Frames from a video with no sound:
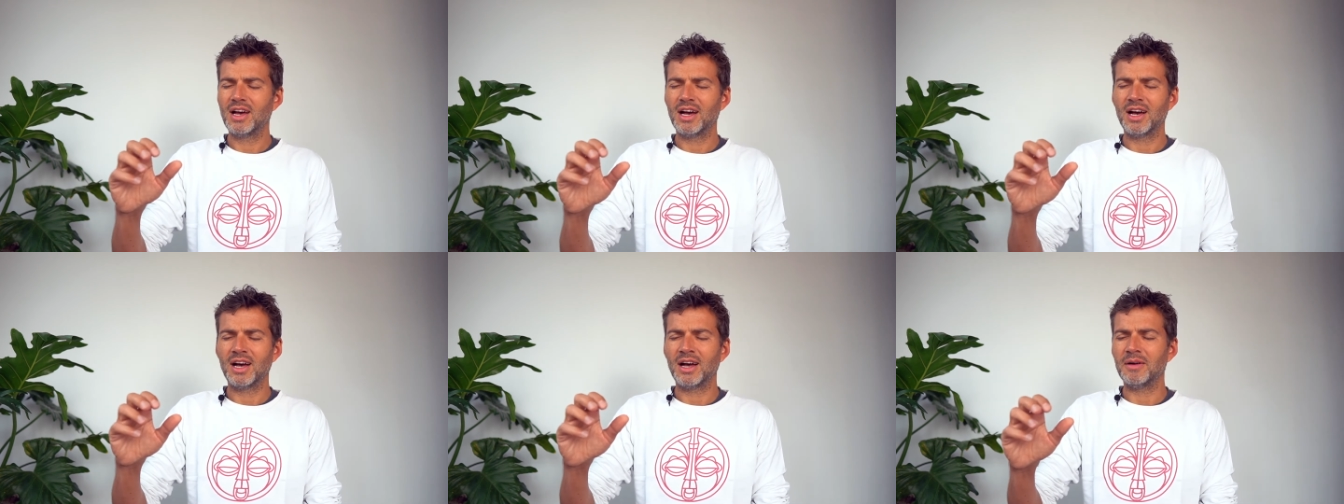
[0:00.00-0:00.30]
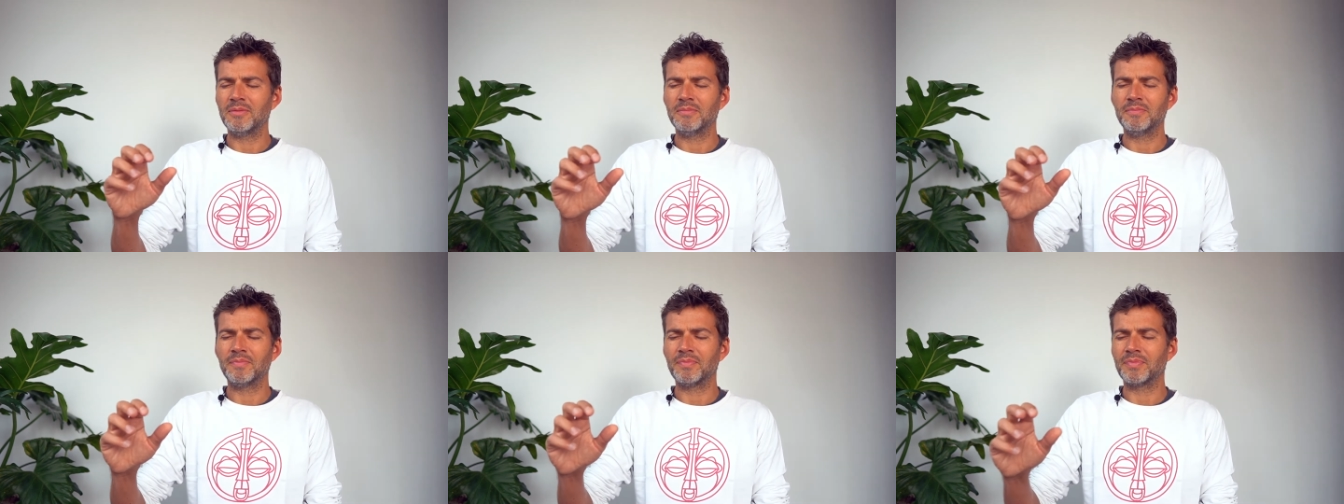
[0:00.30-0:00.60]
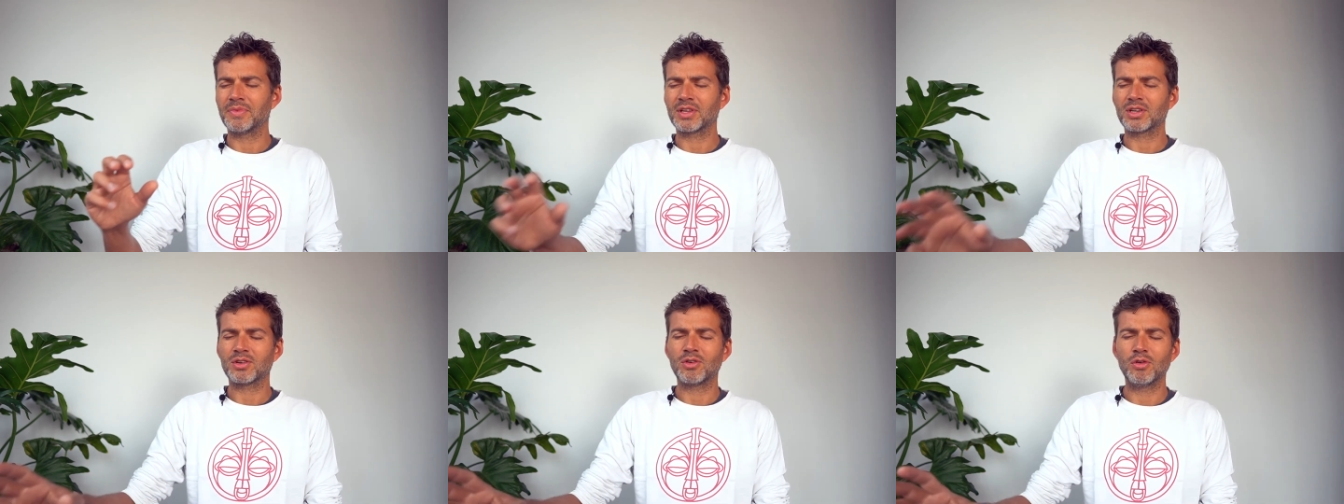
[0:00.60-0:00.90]

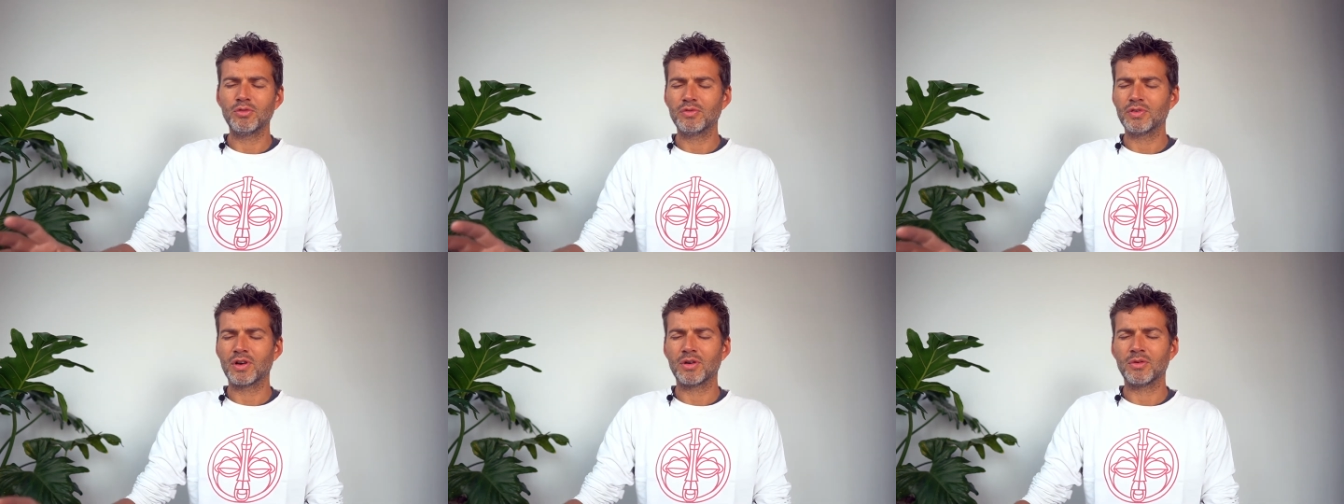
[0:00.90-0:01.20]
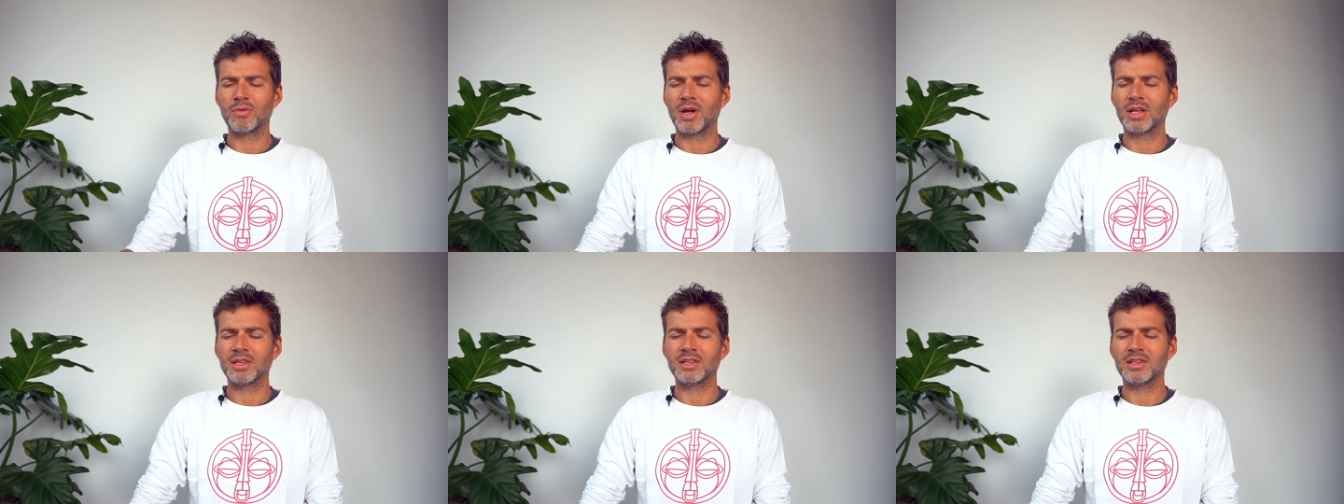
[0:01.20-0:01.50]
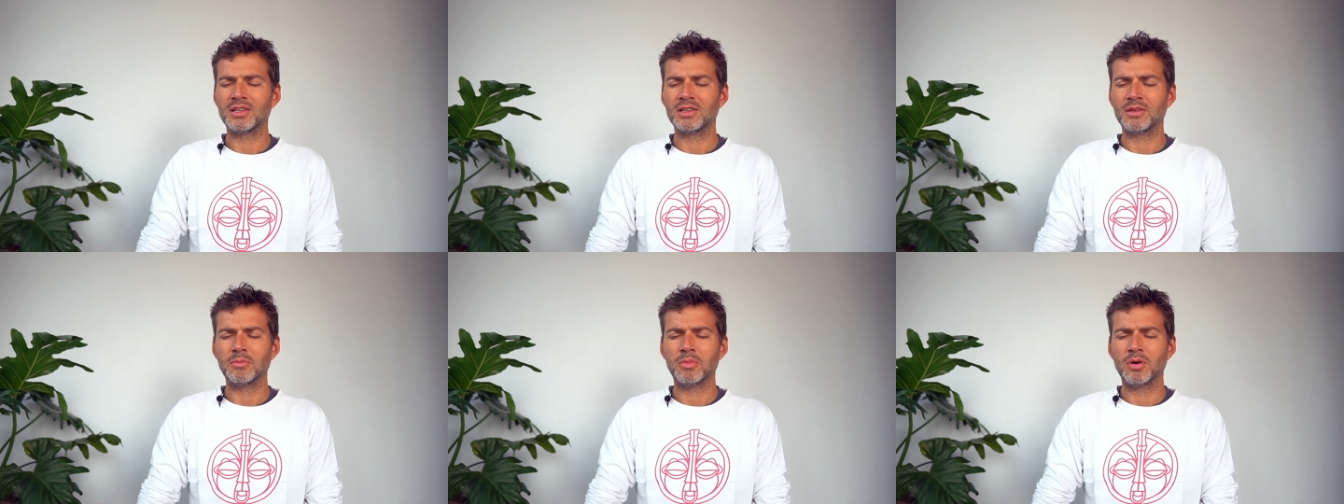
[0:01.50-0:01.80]
um, go for a run
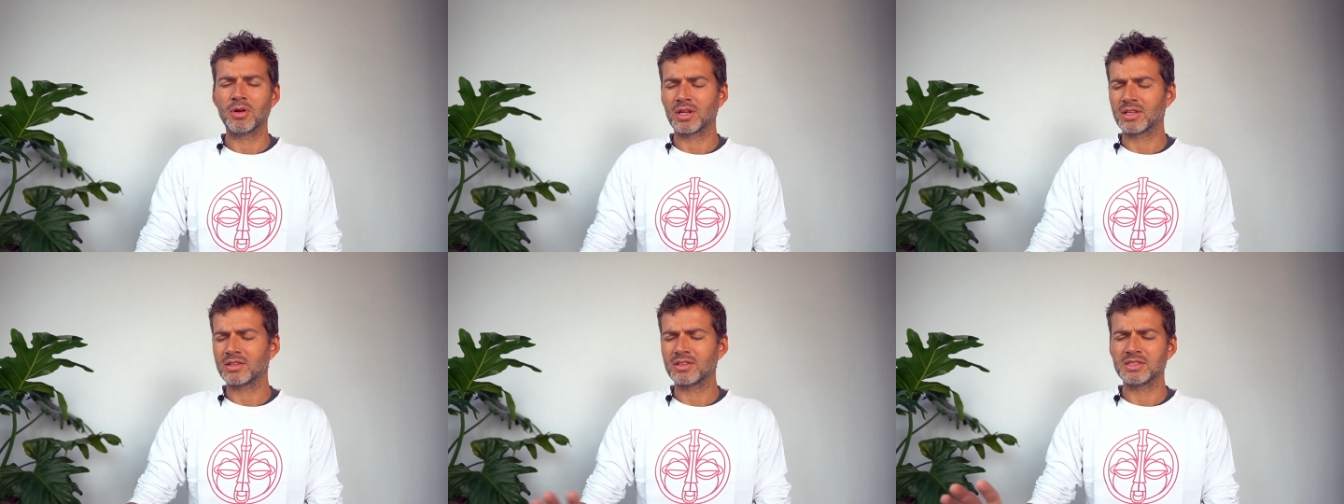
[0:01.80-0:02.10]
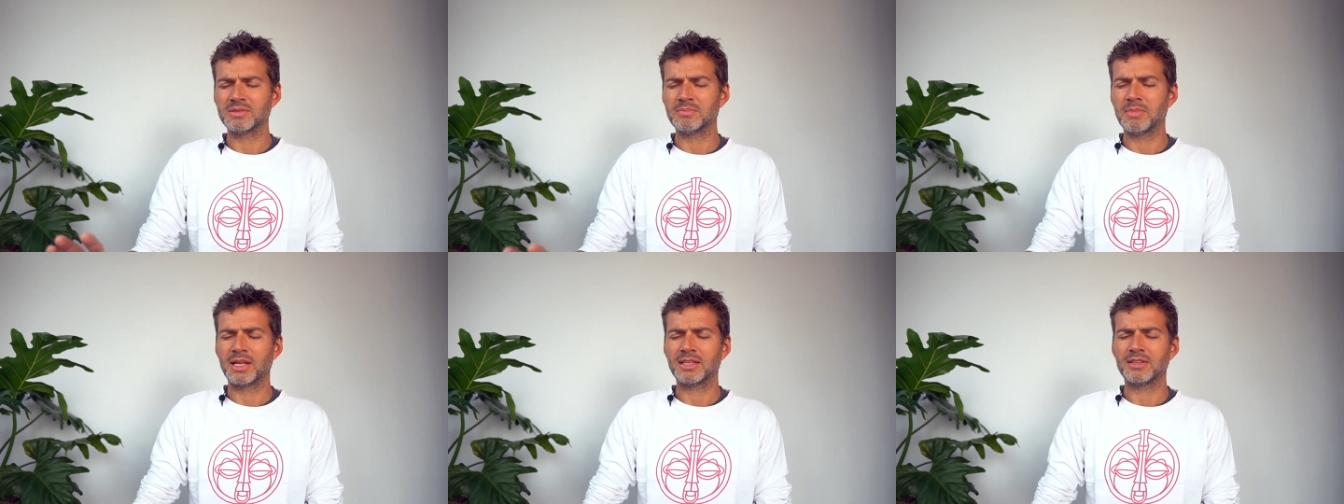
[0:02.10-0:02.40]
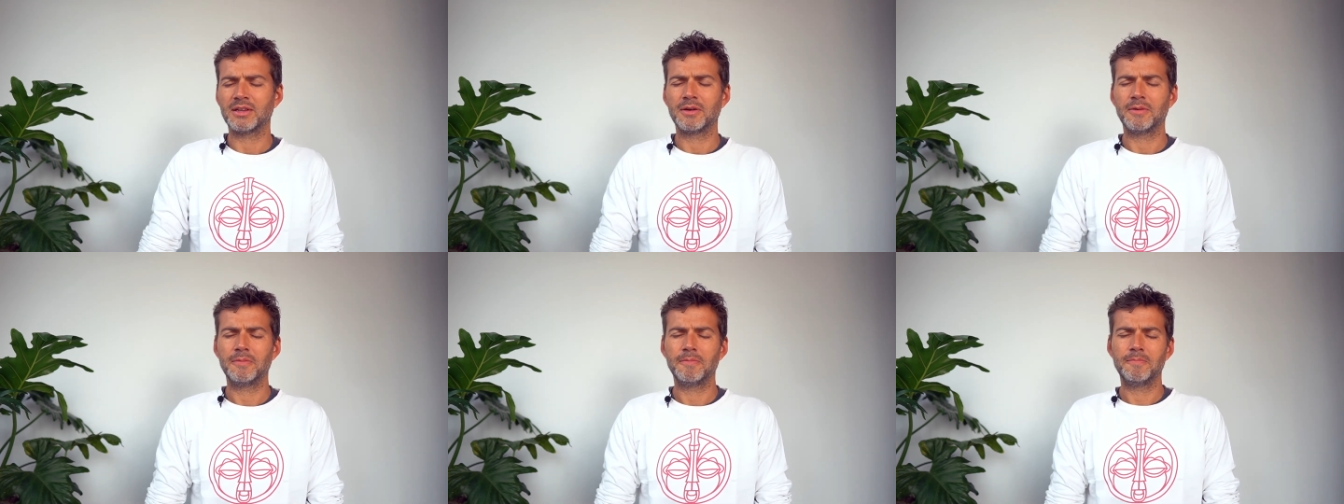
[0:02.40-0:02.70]
in the morning, doesn't
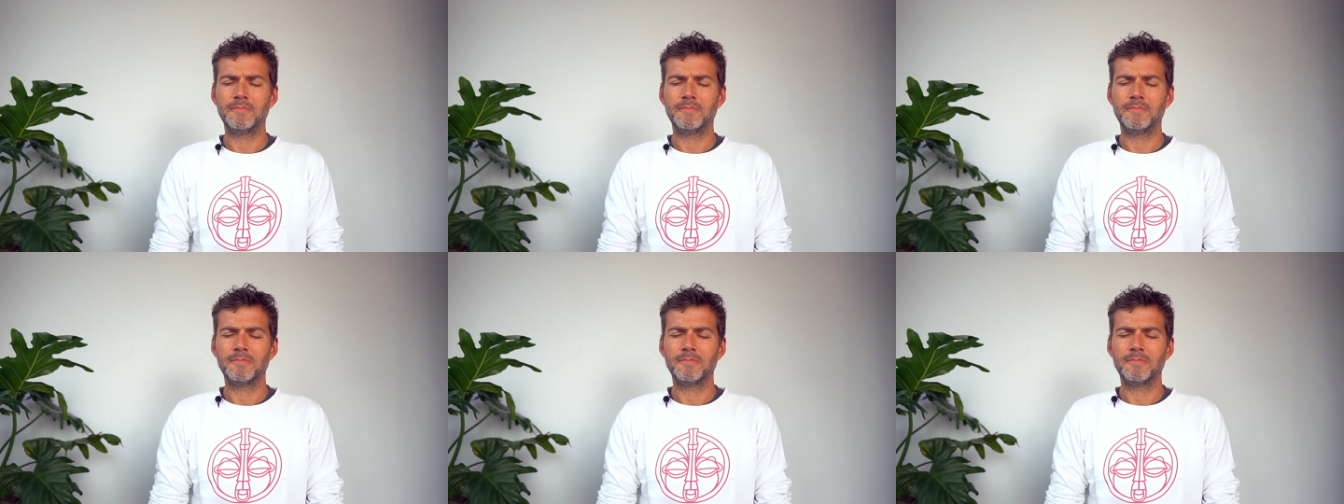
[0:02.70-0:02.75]
matter.